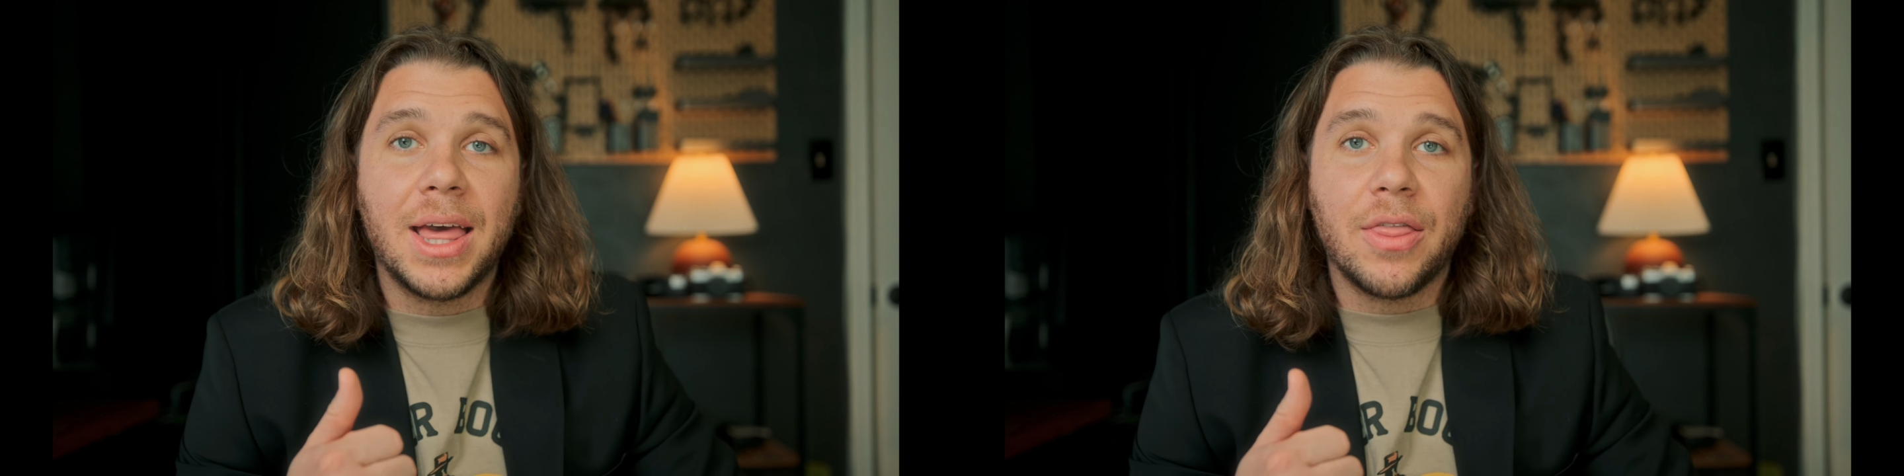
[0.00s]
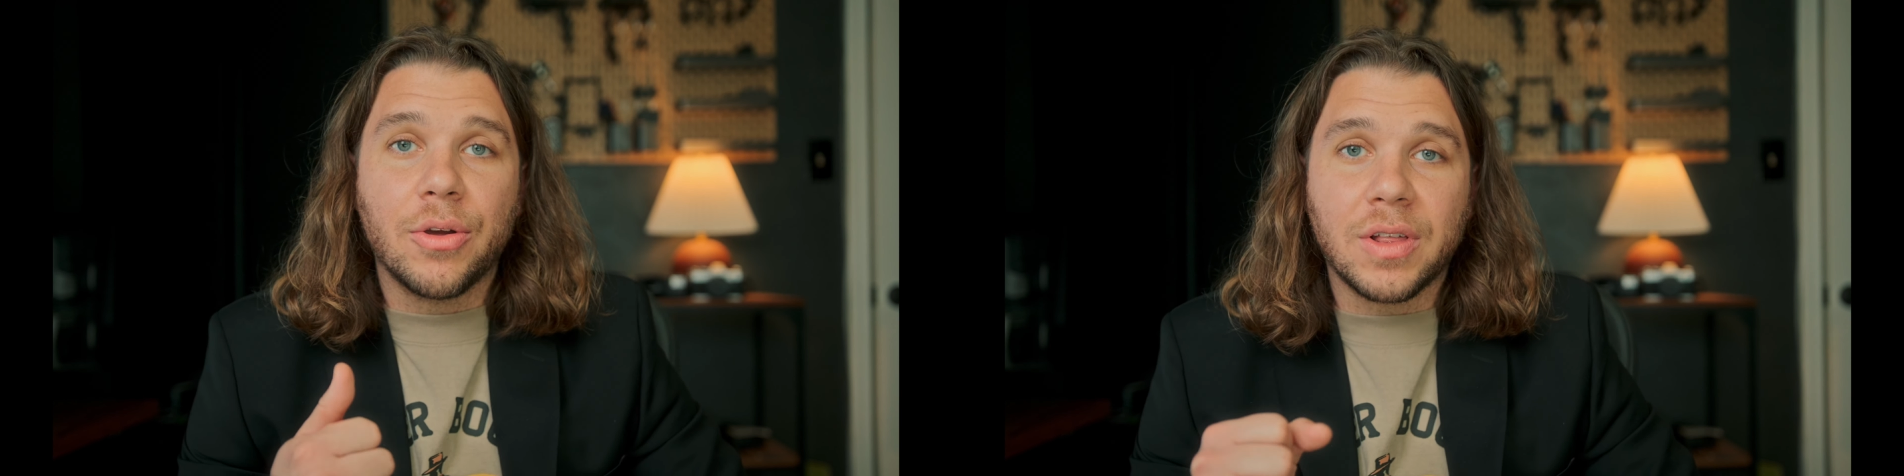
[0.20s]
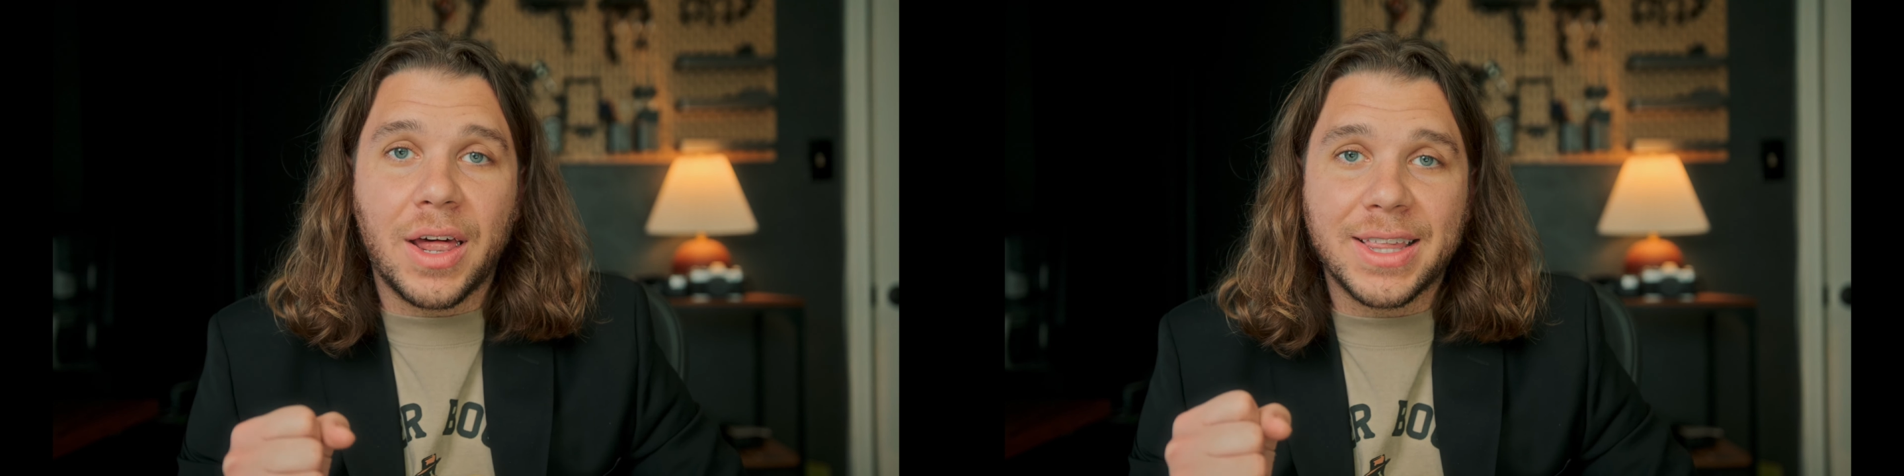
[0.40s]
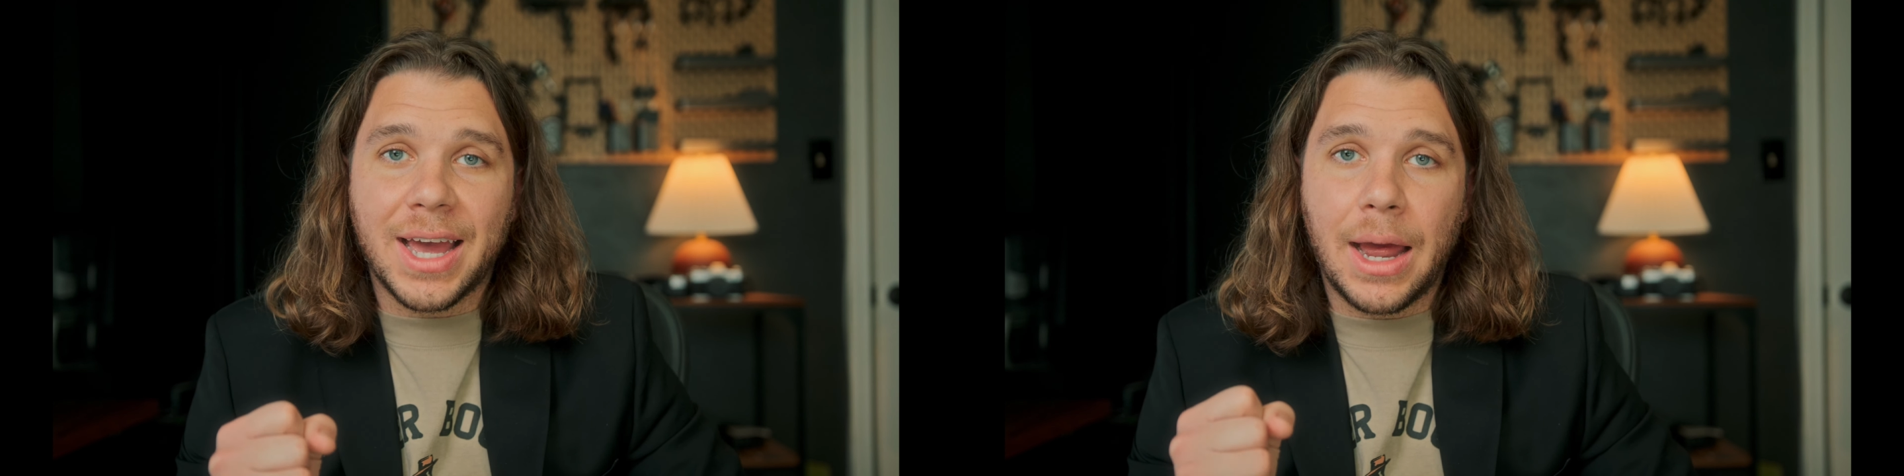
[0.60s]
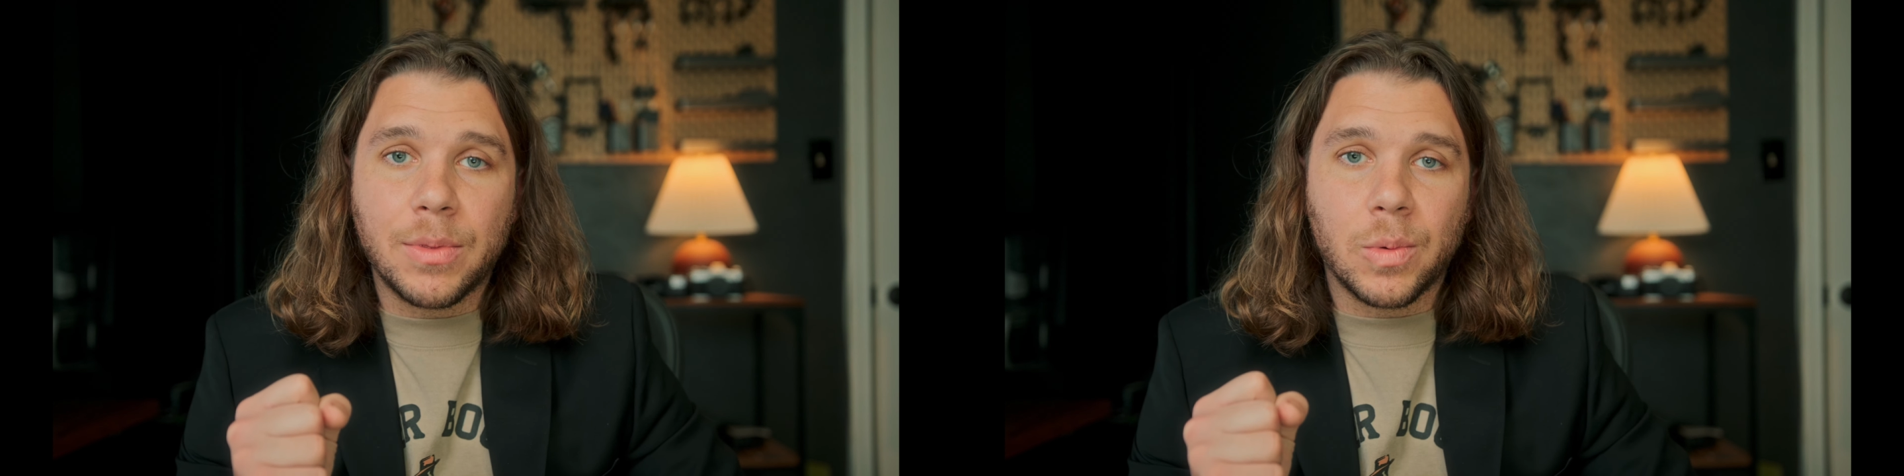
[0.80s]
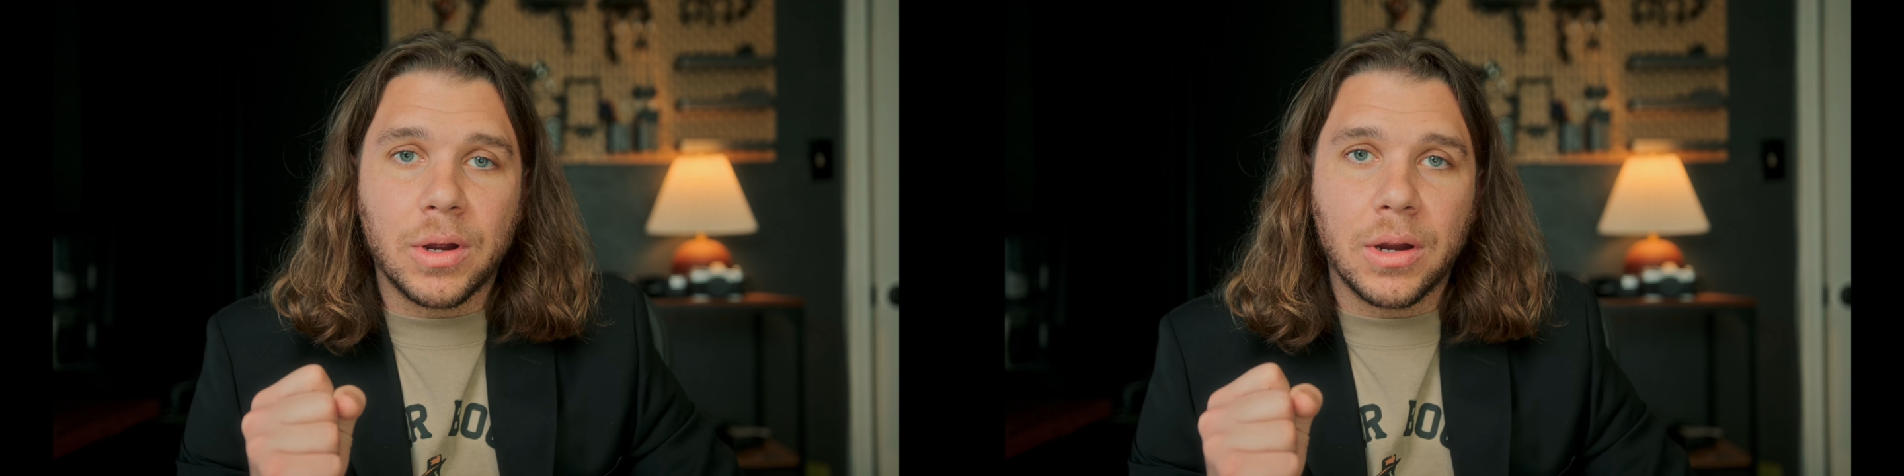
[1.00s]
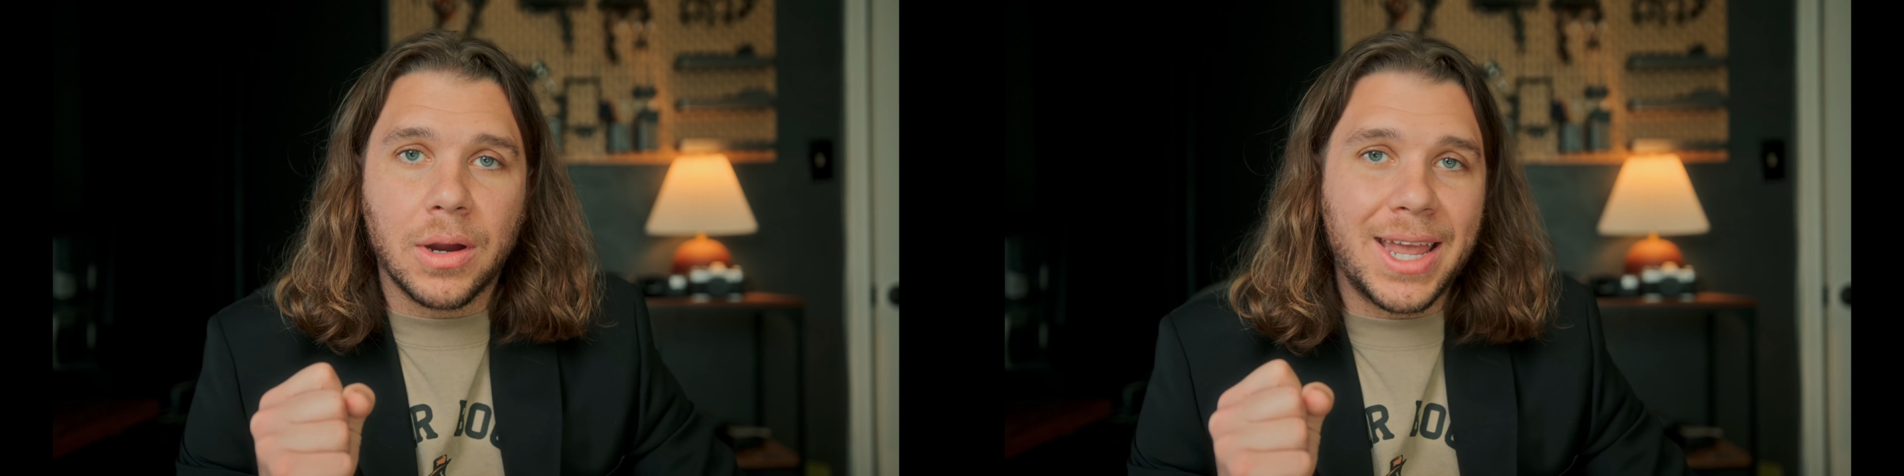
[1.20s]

there's a lot of times where